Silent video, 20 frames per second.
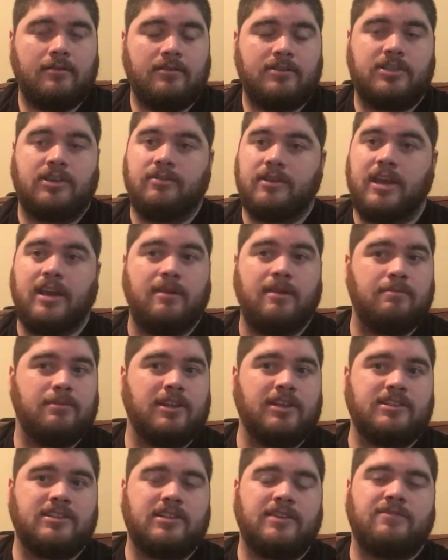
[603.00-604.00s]
So again,
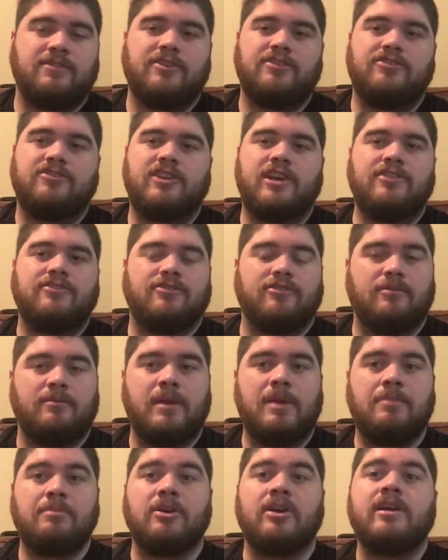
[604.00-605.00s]
implicit differentiation.
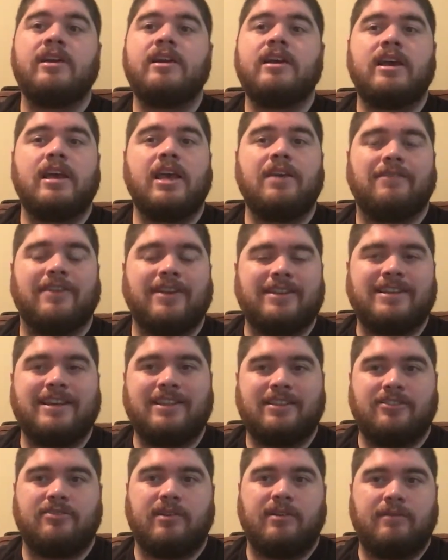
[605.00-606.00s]
Remember, if I take
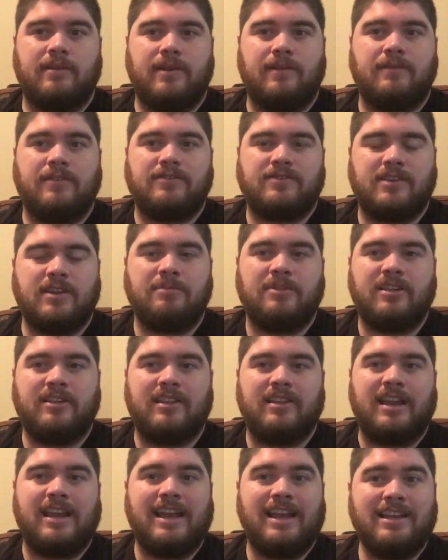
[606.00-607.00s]
the derivative of something
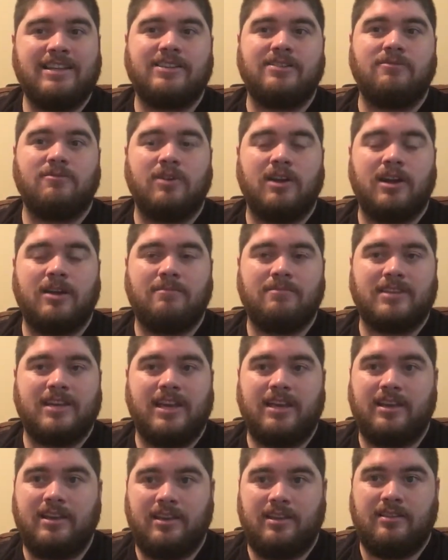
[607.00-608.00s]
that isn't what I'm
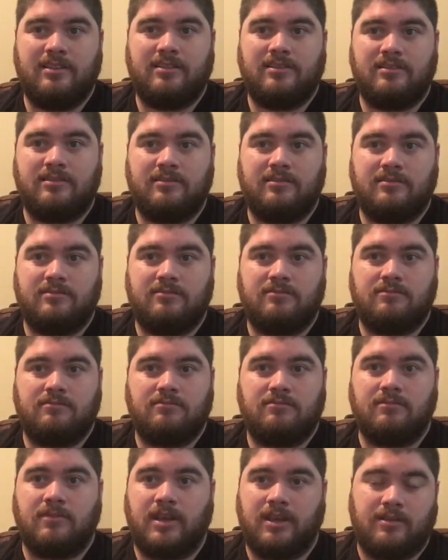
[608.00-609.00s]
taking,
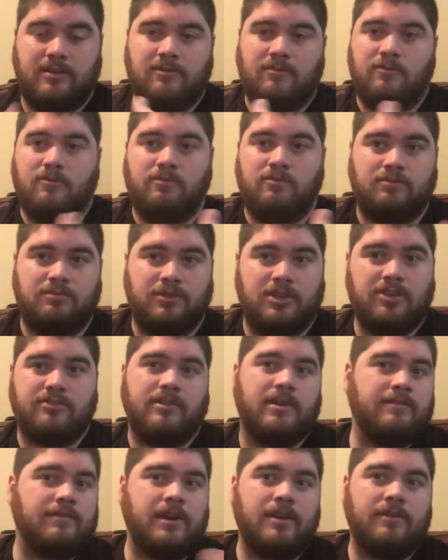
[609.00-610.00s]
like the
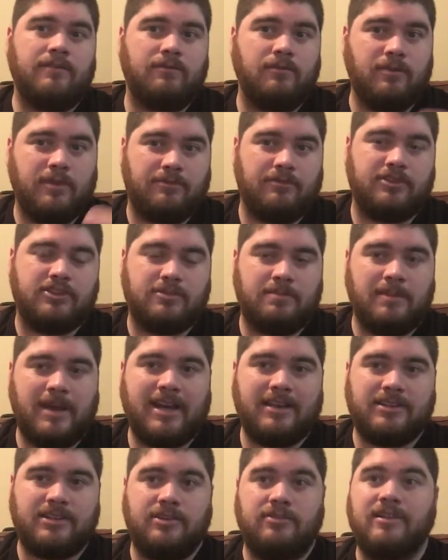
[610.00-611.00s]
derivative with
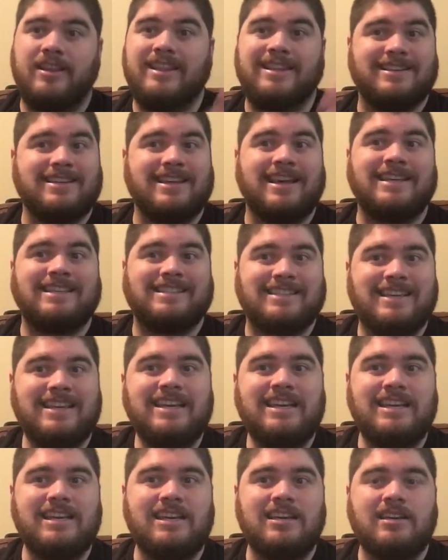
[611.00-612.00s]
respect to, in this case
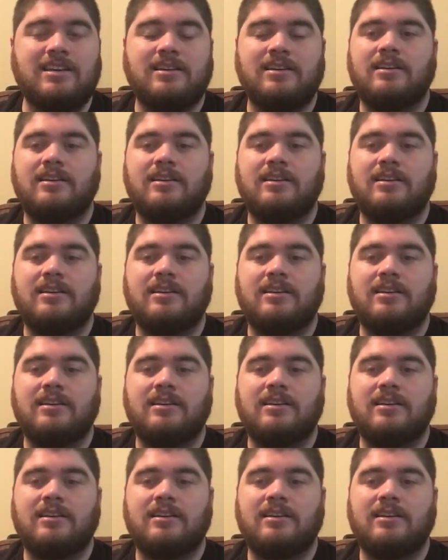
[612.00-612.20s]
t,